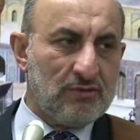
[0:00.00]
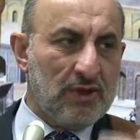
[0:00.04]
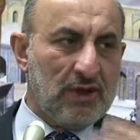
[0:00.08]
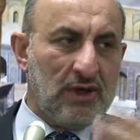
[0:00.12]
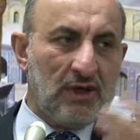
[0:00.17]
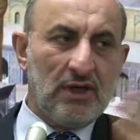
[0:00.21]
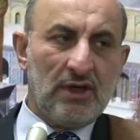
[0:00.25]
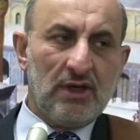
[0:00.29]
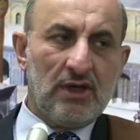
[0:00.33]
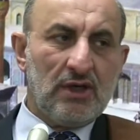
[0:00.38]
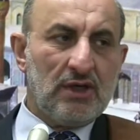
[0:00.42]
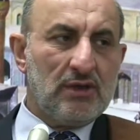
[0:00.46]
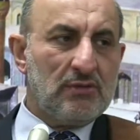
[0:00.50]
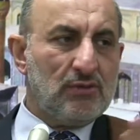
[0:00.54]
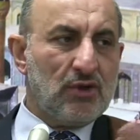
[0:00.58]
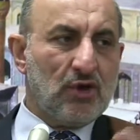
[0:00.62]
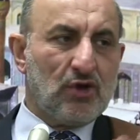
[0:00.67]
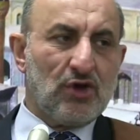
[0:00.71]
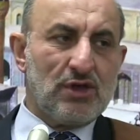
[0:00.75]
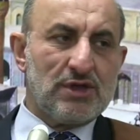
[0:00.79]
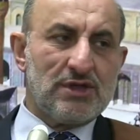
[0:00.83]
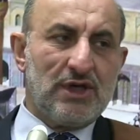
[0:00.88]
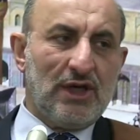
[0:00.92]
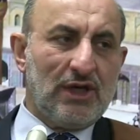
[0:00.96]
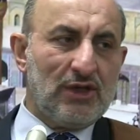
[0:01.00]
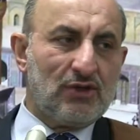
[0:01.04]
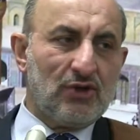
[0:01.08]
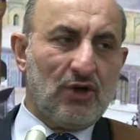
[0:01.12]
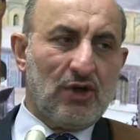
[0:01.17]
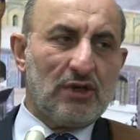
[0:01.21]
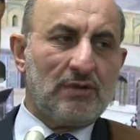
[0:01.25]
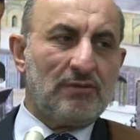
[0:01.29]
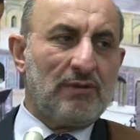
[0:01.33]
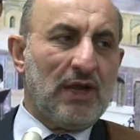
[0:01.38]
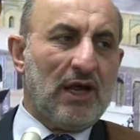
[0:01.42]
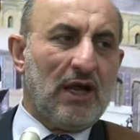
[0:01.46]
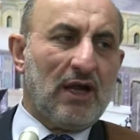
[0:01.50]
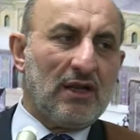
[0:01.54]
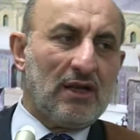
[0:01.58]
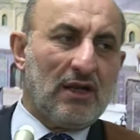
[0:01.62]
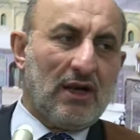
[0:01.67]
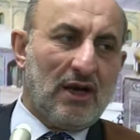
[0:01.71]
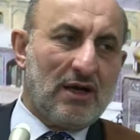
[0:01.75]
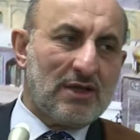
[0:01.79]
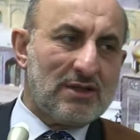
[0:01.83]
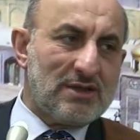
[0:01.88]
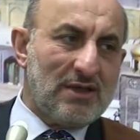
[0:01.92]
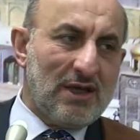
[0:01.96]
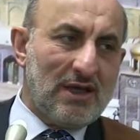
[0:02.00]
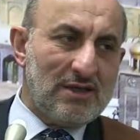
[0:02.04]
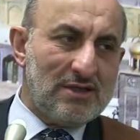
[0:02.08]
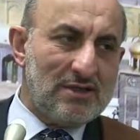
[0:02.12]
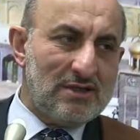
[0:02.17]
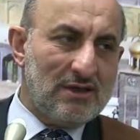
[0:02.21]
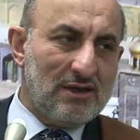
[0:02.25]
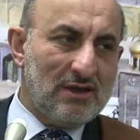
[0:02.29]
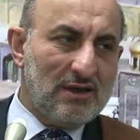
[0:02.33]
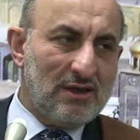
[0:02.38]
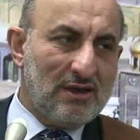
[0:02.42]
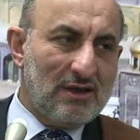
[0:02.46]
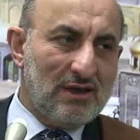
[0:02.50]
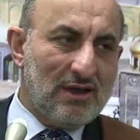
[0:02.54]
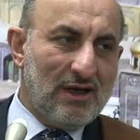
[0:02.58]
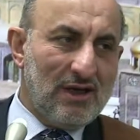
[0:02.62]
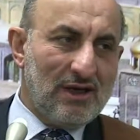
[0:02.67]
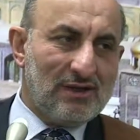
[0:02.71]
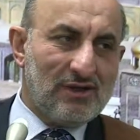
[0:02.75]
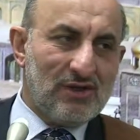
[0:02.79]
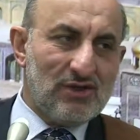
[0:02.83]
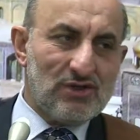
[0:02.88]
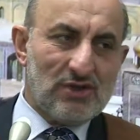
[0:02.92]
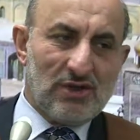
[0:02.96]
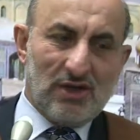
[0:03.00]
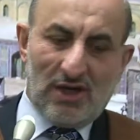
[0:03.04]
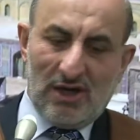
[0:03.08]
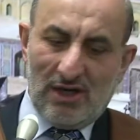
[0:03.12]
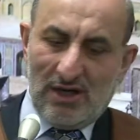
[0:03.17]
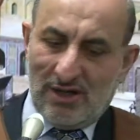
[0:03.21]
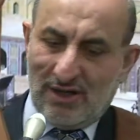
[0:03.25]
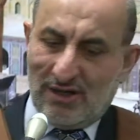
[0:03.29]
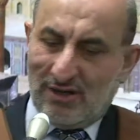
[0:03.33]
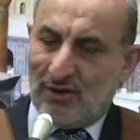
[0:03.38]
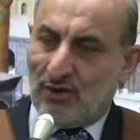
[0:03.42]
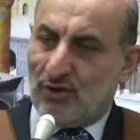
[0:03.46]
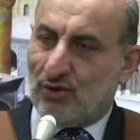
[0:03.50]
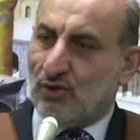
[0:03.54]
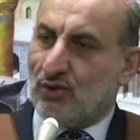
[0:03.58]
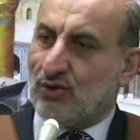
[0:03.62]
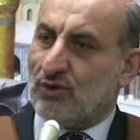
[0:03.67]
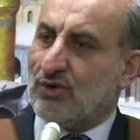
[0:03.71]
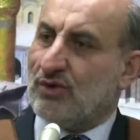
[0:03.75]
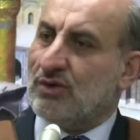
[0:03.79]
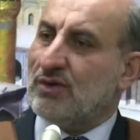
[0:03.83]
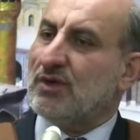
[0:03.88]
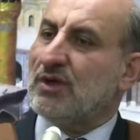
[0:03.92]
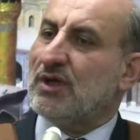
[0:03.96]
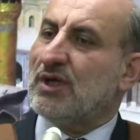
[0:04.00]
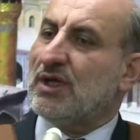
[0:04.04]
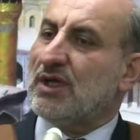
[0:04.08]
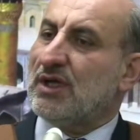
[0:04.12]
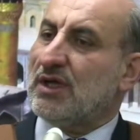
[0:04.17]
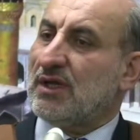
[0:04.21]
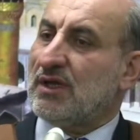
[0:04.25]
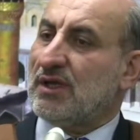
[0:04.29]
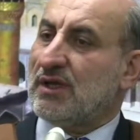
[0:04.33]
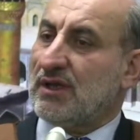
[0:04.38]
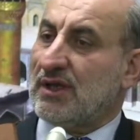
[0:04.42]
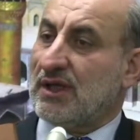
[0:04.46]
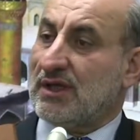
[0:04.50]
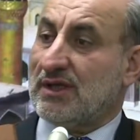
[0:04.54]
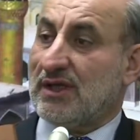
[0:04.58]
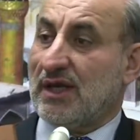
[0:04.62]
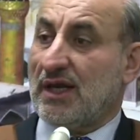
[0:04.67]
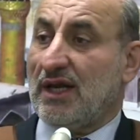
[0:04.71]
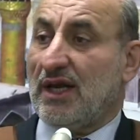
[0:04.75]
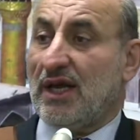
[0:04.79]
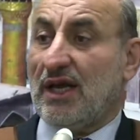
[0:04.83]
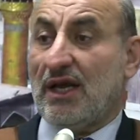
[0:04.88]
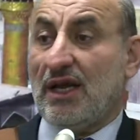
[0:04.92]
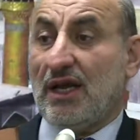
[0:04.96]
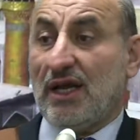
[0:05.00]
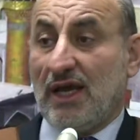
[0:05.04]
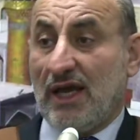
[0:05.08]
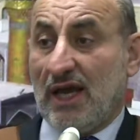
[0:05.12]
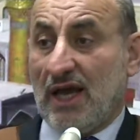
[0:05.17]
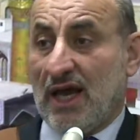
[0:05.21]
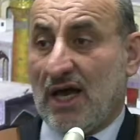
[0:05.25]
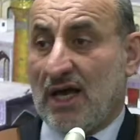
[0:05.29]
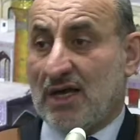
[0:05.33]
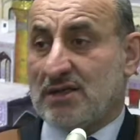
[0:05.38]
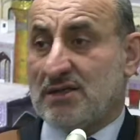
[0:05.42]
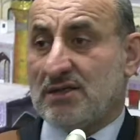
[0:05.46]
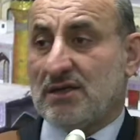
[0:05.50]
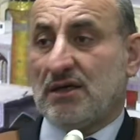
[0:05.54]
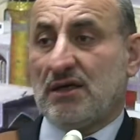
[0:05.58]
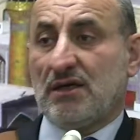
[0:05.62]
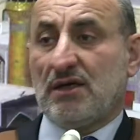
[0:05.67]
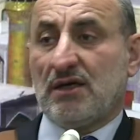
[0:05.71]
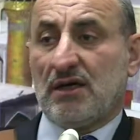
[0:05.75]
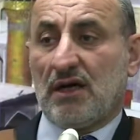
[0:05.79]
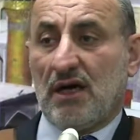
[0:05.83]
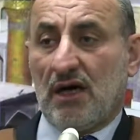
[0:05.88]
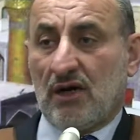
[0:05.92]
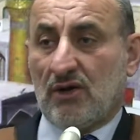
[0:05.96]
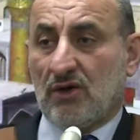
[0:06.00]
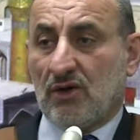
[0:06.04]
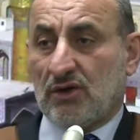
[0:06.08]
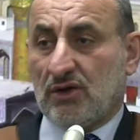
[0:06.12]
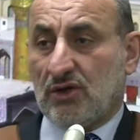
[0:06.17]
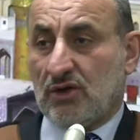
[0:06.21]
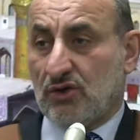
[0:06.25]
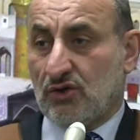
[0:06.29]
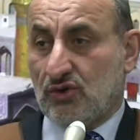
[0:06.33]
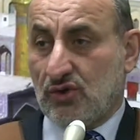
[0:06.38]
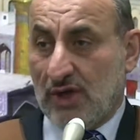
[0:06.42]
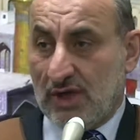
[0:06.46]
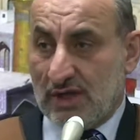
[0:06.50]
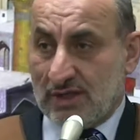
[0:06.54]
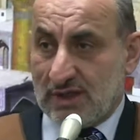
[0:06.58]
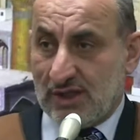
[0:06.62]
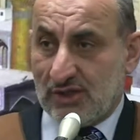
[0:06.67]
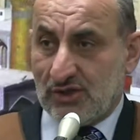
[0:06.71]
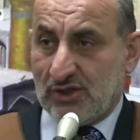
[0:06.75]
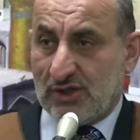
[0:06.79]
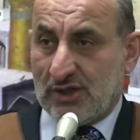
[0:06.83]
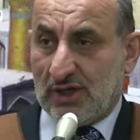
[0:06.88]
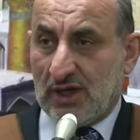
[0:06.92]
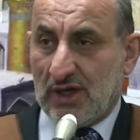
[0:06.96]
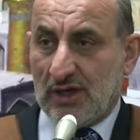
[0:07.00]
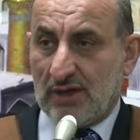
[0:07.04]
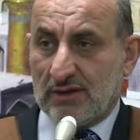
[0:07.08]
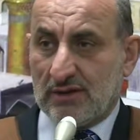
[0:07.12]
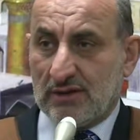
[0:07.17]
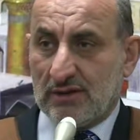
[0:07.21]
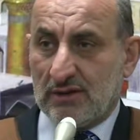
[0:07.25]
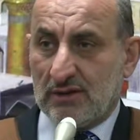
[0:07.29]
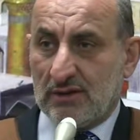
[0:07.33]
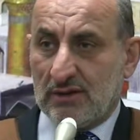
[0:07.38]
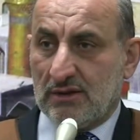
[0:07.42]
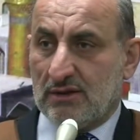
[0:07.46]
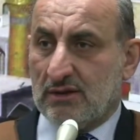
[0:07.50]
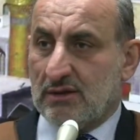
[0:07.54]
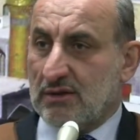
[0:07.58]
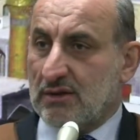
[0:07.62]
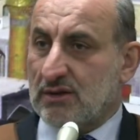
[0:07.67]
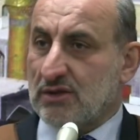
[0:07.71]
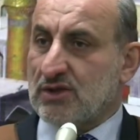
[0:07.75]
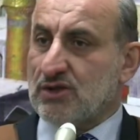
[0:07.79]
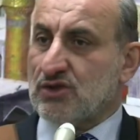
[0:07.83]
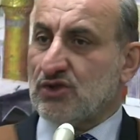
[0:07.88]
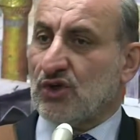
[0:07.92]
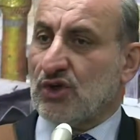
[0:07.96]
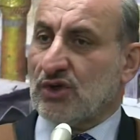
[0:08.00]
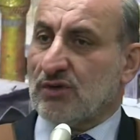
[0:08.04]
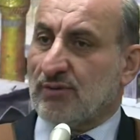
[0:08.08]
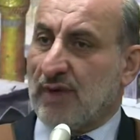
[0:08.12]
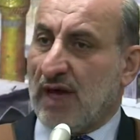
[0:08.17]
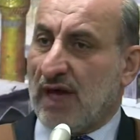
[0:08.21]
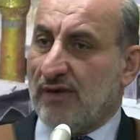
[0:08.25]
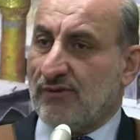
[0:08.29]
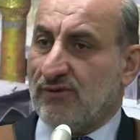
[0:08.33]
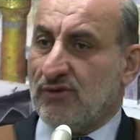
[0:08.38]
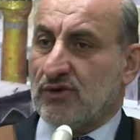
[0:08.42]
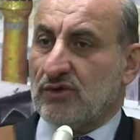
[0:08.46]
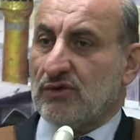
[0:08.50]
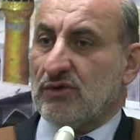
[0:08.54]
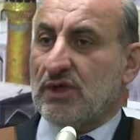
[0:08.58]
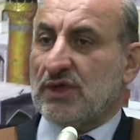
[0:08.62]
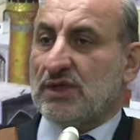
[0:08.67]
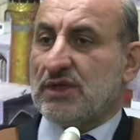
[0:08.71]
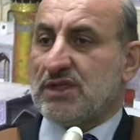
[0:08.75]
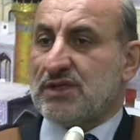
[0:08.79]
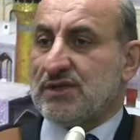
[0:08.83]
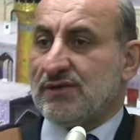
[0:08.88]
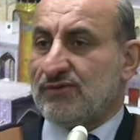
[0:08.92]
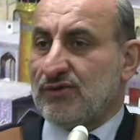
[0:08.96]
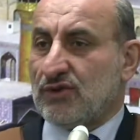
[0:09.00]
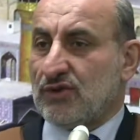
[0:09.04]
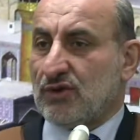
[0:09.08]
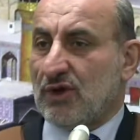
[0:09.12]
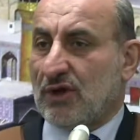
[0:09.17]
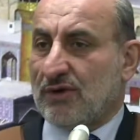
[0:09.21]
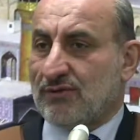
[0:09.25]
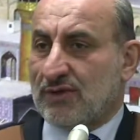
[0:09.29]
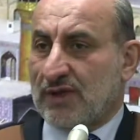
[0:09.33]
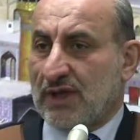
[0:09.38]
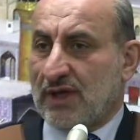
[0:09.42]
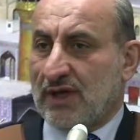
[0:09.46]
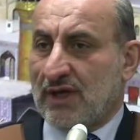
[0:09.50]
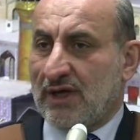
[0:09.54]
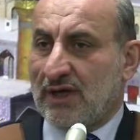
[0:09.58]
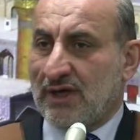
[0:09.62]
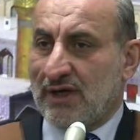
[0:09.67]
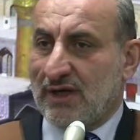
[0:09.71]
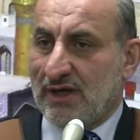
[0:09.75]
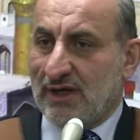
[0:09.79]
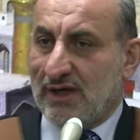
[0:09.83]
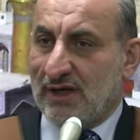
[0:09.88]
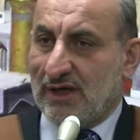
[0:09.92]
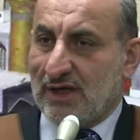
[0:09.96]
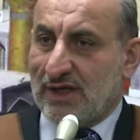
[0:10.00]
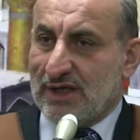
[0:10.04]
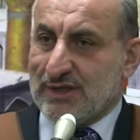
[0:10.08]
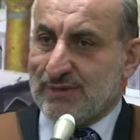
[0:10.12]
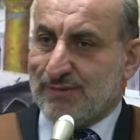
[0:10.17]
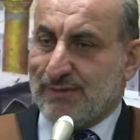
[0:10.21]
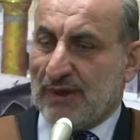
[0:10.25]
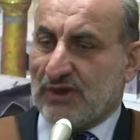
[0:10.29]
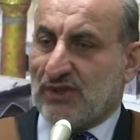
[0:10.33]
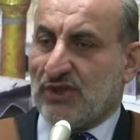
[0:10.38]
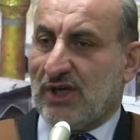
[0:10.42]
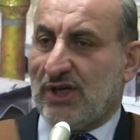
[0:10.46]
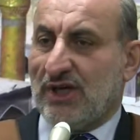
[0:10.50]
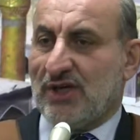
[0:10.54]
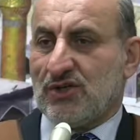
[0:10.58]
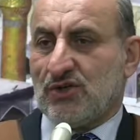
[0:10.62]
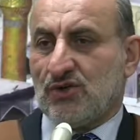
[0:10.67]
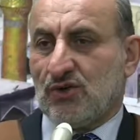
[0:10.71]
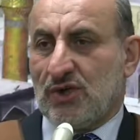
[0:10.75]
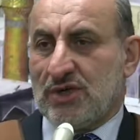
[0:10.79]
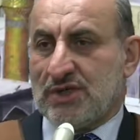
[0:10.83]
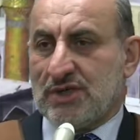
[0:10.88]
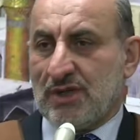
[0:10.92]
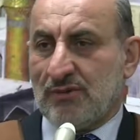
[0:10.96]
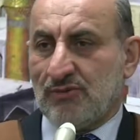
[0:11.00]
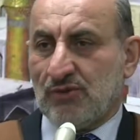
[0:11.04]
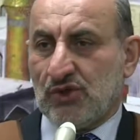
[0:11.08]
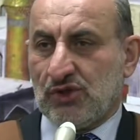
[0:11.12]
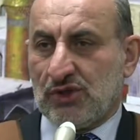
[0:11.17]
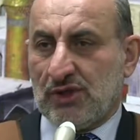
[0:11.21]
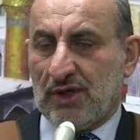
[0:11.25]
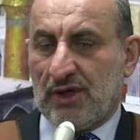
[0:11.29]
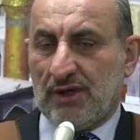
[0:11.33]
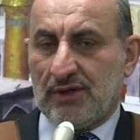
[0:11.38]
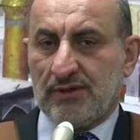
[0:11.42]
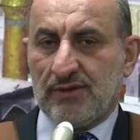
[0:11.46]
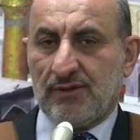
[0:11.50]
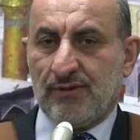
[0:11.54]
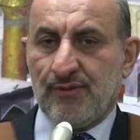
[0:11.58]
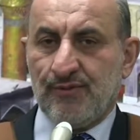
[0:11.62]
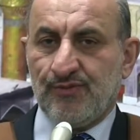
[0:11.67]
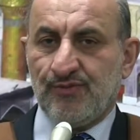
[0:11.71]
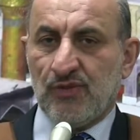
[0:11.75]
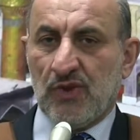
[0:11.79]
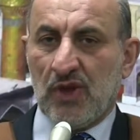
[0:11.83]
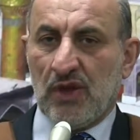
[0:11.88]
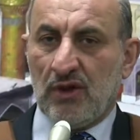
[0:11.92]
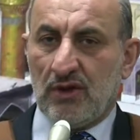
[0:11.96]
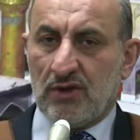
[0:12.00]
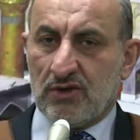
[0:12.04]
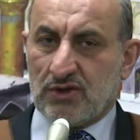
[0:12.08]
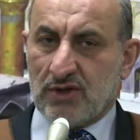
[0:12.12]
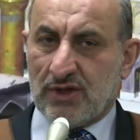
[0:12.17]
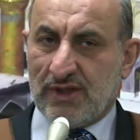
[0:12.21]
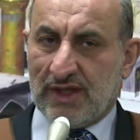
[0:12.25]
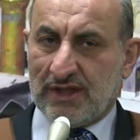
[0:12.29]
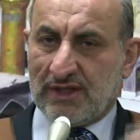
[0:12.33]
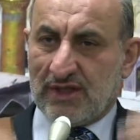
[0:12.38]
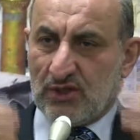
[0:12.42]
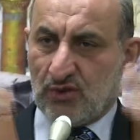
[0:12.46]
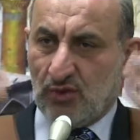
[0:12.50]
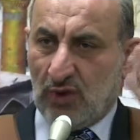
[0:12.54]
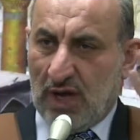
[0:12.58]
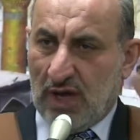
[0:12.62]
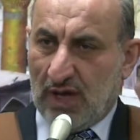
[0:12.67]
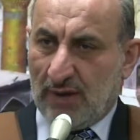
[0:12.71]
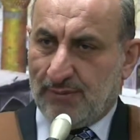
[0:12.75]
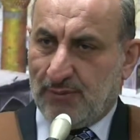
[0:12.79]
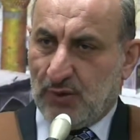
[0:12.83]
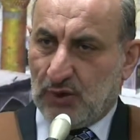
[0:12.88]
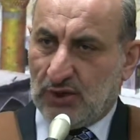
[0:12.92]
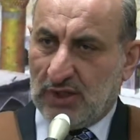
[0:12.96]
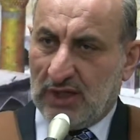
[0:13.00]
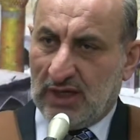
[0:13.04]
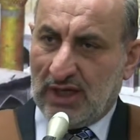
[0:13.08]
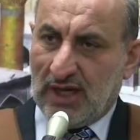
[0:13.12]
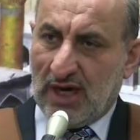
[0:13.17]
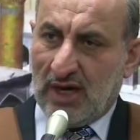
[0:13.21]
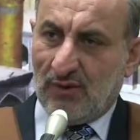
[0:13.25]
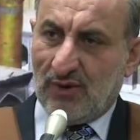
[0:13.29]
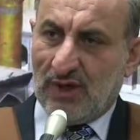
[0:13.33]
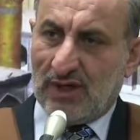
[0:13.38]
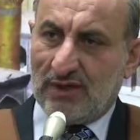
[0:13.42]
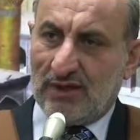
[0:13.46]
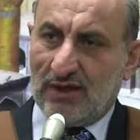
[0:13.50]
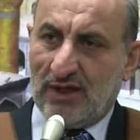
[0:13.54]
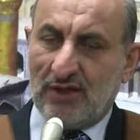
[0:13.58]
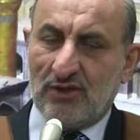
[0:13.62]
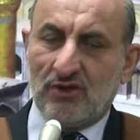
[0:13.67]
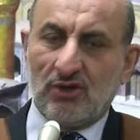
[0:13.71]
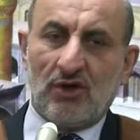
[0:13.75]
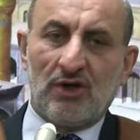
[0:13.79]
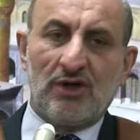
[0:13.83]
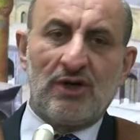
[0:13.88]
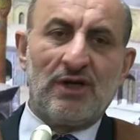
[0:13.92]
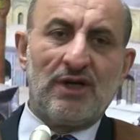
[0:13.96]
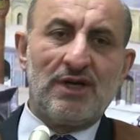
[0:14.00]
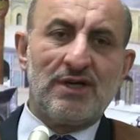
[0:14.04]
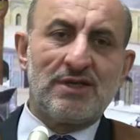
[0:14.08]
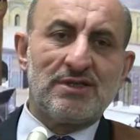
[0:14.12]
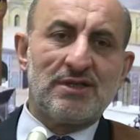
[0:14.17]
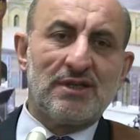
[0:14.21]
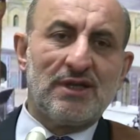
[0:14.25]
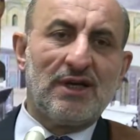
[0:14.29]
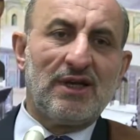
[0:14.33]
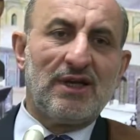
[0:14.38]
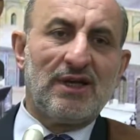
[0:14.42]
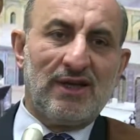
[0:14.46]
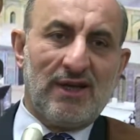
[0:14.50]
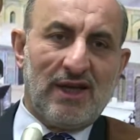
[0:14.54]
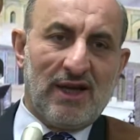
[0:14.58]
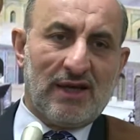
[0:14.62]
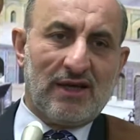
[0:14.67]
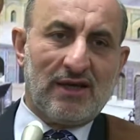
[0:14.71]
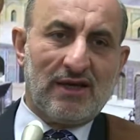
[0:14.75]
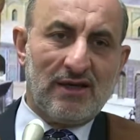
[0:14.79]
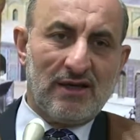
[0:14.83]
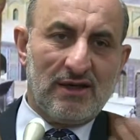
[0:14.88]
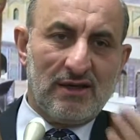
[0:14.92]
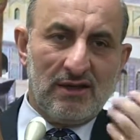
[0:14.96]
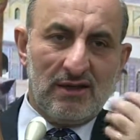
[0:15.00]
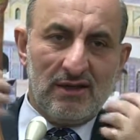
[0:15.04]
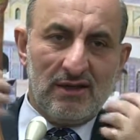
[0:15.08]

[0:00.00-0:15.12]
me, because he told me Allah says it is tahir through the dalil he has according to his ijtihad. It is not my view, it is a view of the specialist who is a mujtahid. So that is, we are putting our deed on his neck.